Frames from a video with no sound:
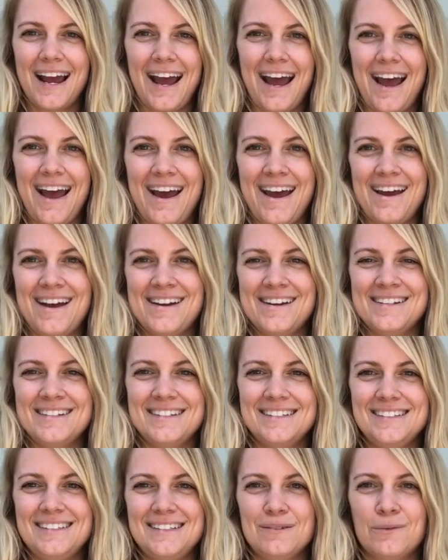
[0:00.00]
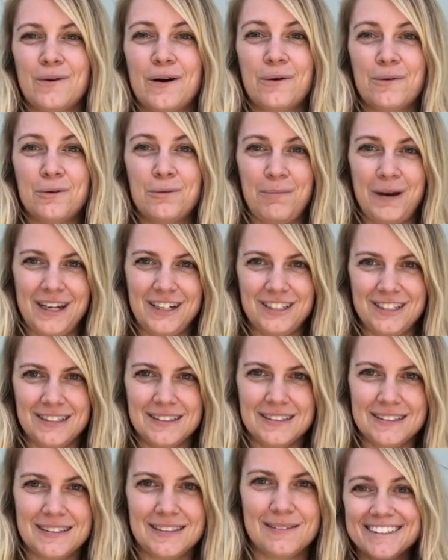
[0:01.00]
and work with
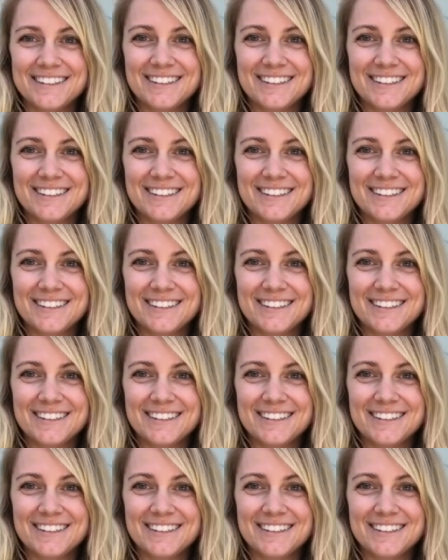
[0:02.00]
patients.